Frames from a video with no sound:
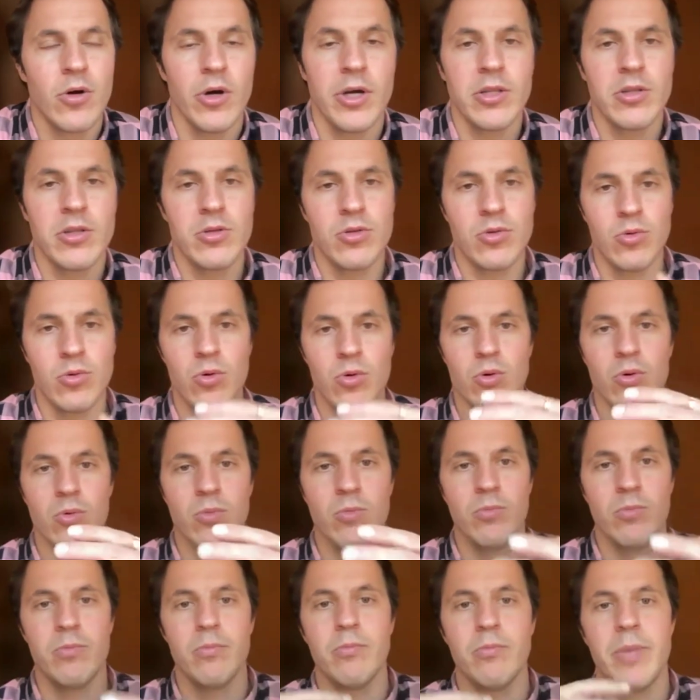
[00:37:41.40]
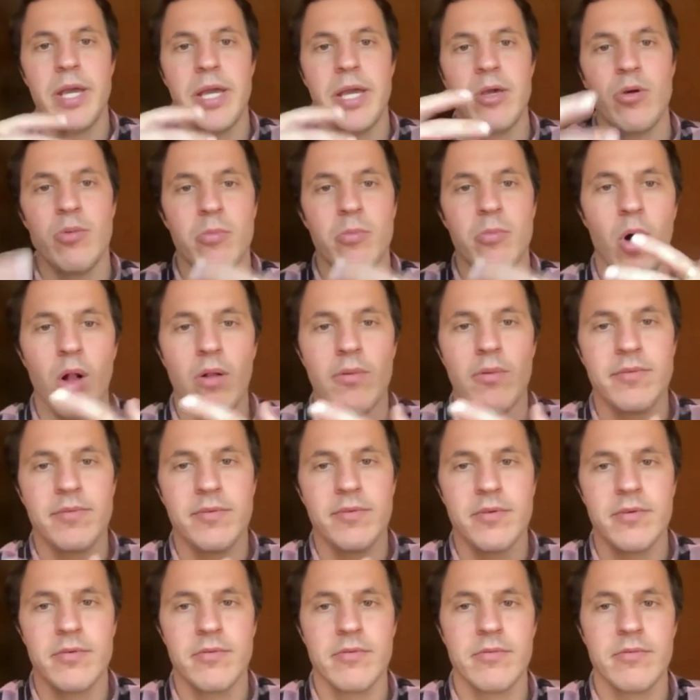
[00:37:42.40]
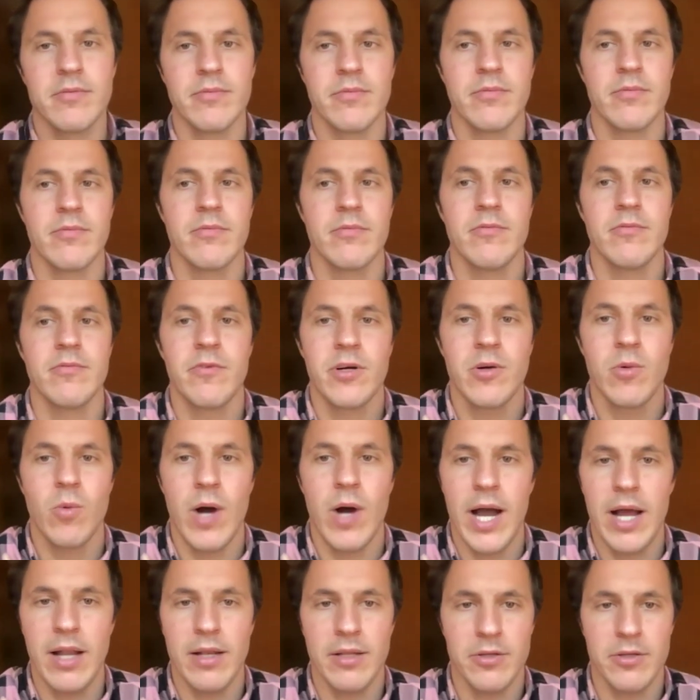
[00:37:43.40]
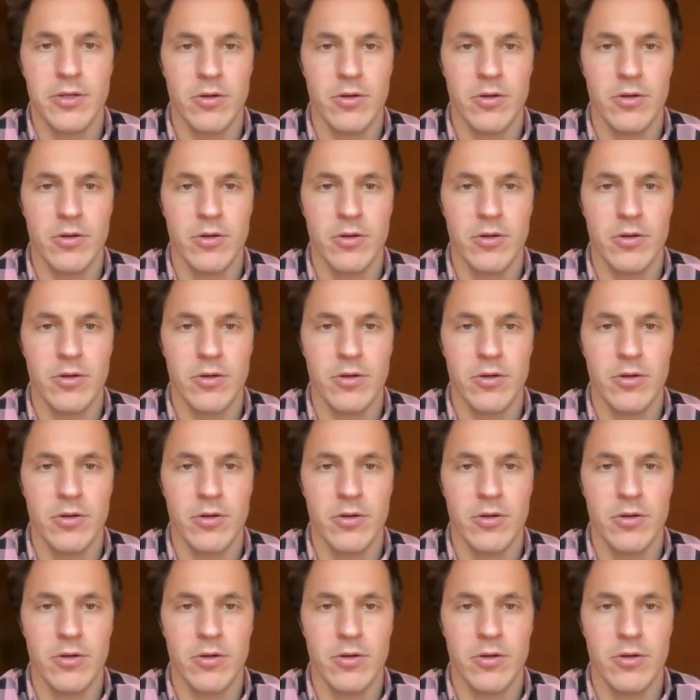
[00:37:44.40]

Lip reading: going to make you involved for a while.